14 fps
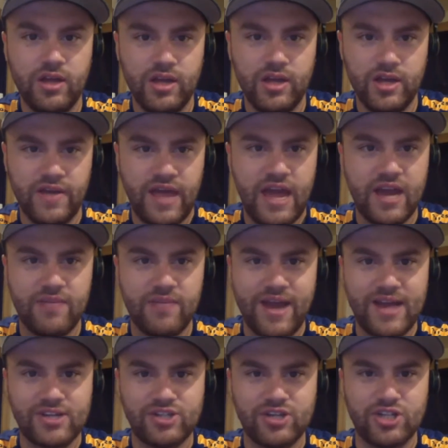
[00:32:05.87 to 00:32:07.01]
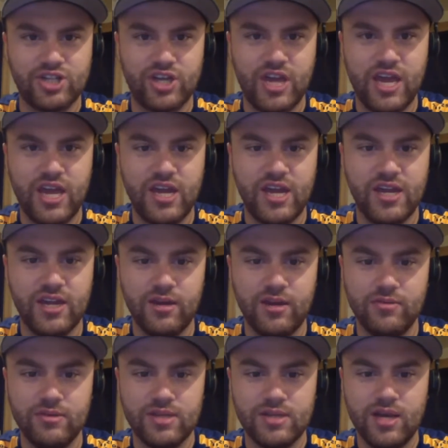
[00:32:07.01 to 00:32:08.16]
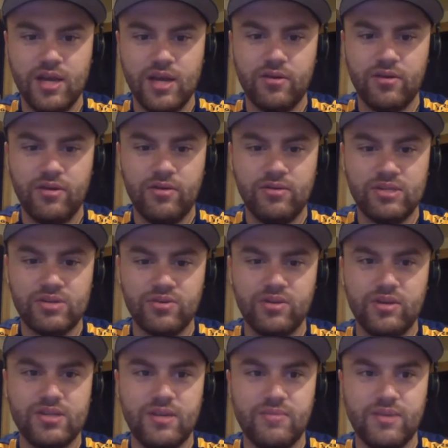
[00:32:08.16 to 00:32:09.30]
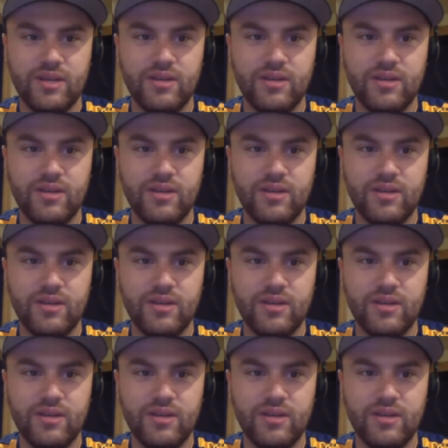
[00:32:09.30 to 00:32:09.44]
And they had a backstretch chicane, and it was really something.